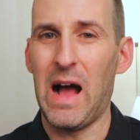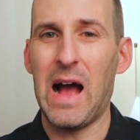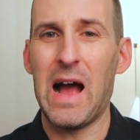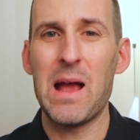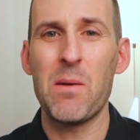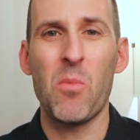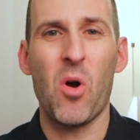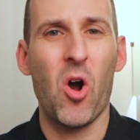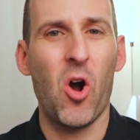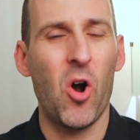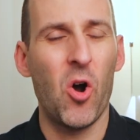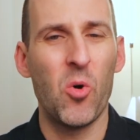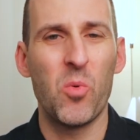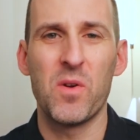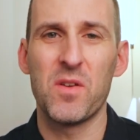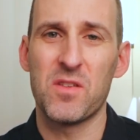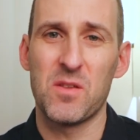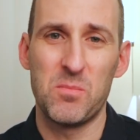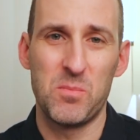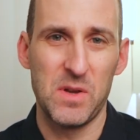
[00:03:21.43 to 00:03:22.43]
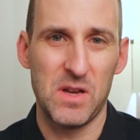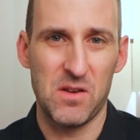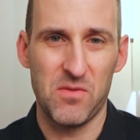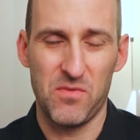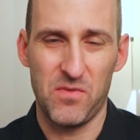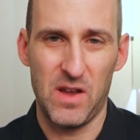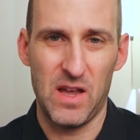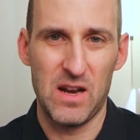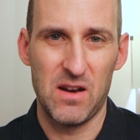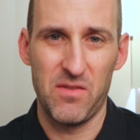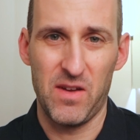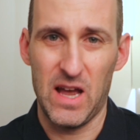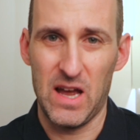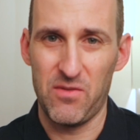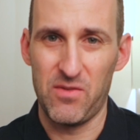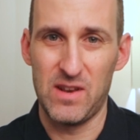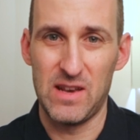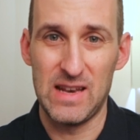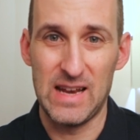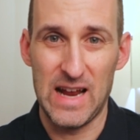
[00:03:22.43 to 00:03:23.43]
I'm always a big fan of
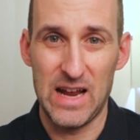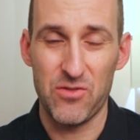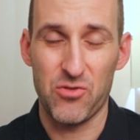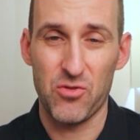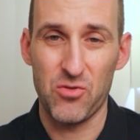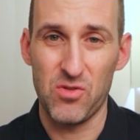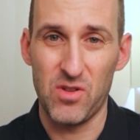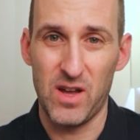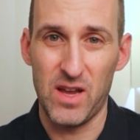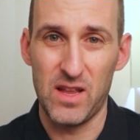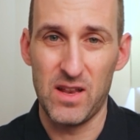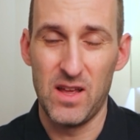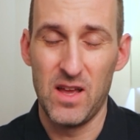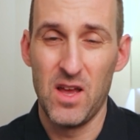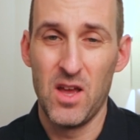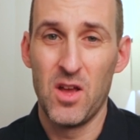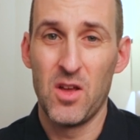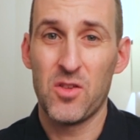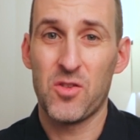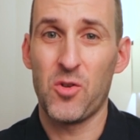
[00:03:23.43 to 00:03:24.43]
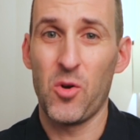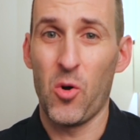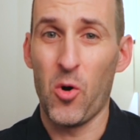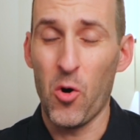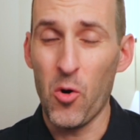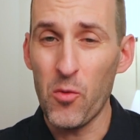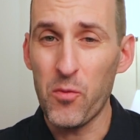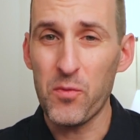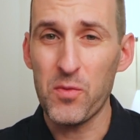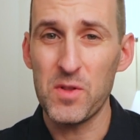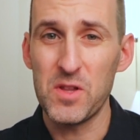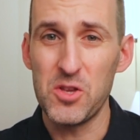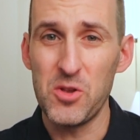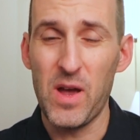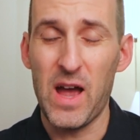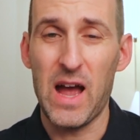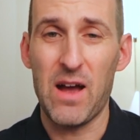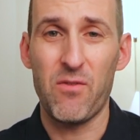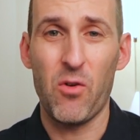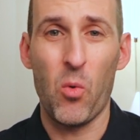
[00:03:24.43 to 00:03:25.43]
having natural light. So hopefully you
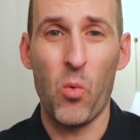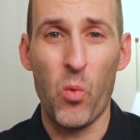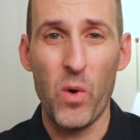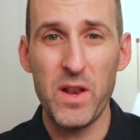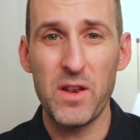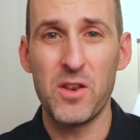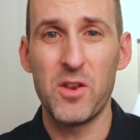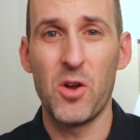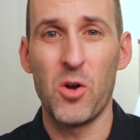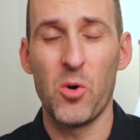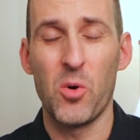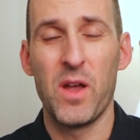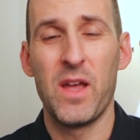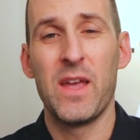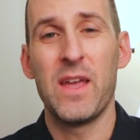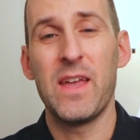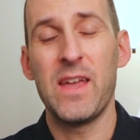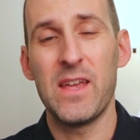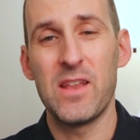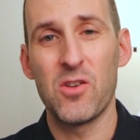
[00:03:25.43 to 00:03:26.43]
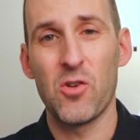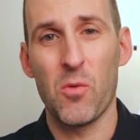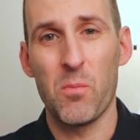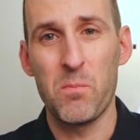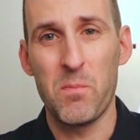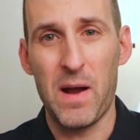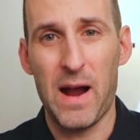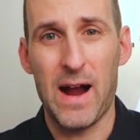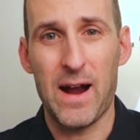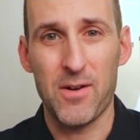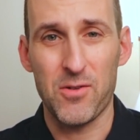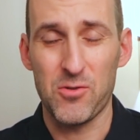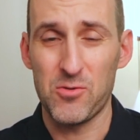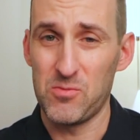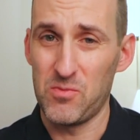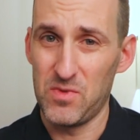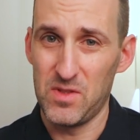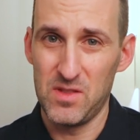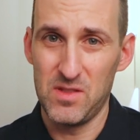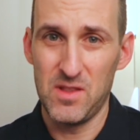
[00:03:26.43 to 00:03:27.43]
have a window in your
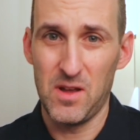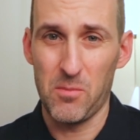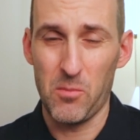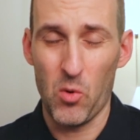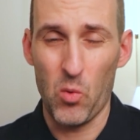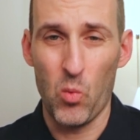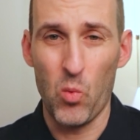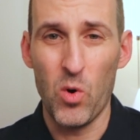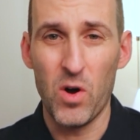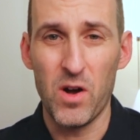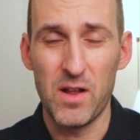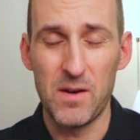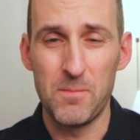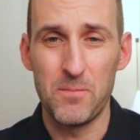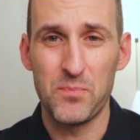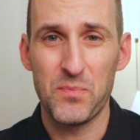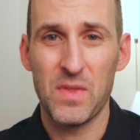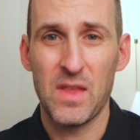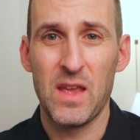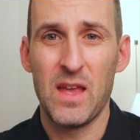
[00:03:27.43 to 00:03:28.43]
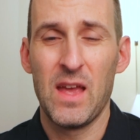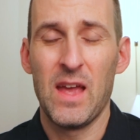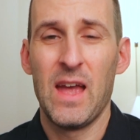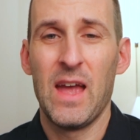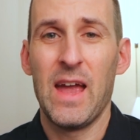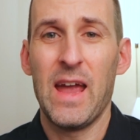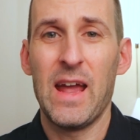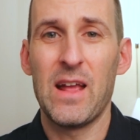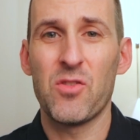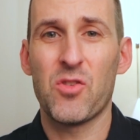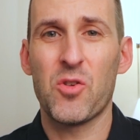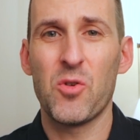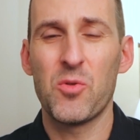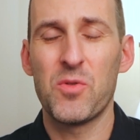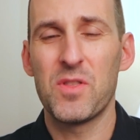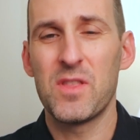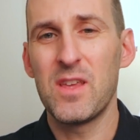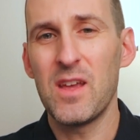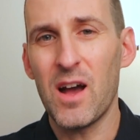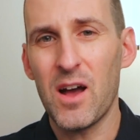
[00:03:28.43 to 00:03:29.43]
bathroom, number one. And so
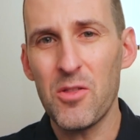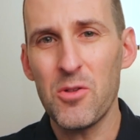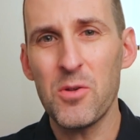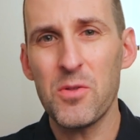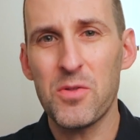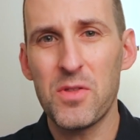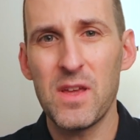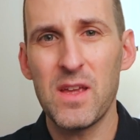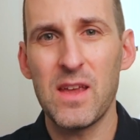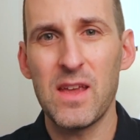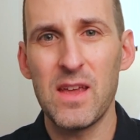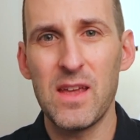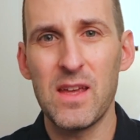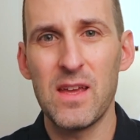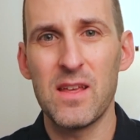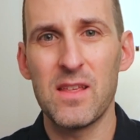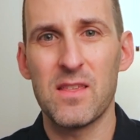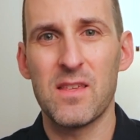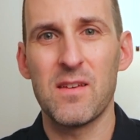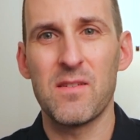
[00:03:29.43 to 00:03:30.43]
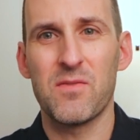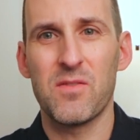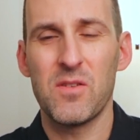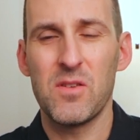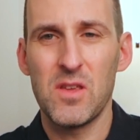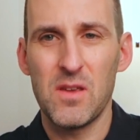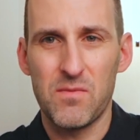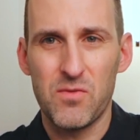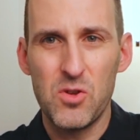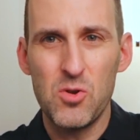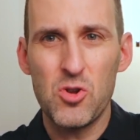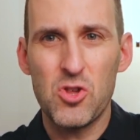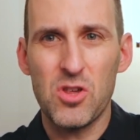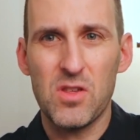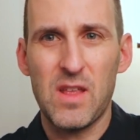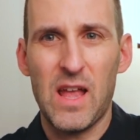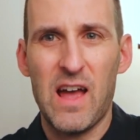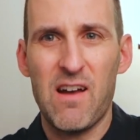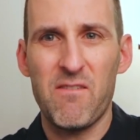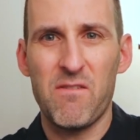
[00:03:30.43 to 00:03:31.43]
the other thing is if you
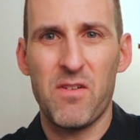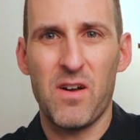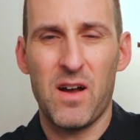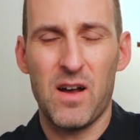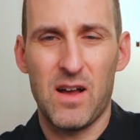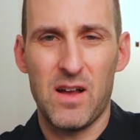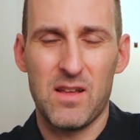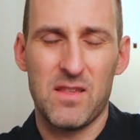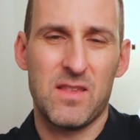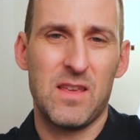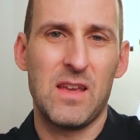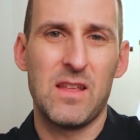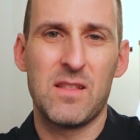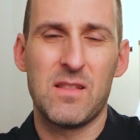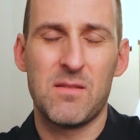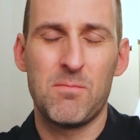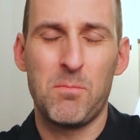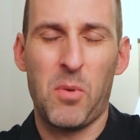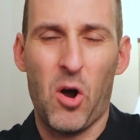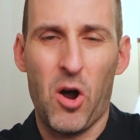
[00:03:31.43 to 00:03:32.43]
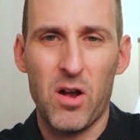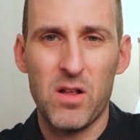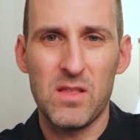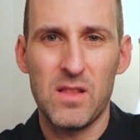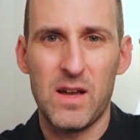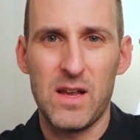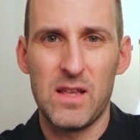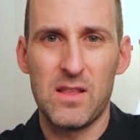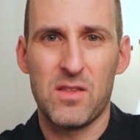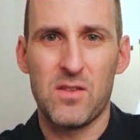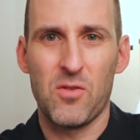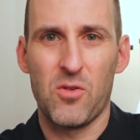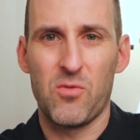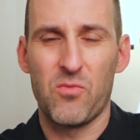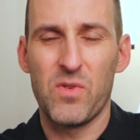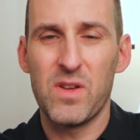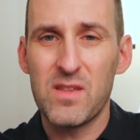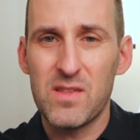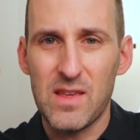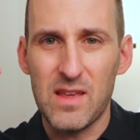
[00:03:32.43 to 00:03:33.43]
just have say pot lights or
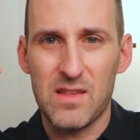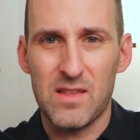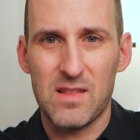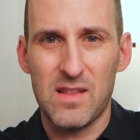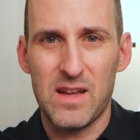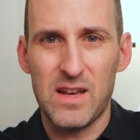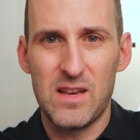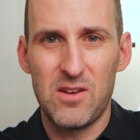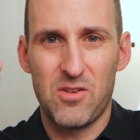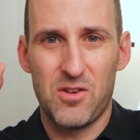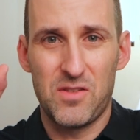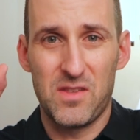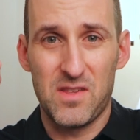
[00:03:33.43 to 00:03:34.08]
recessed lighting on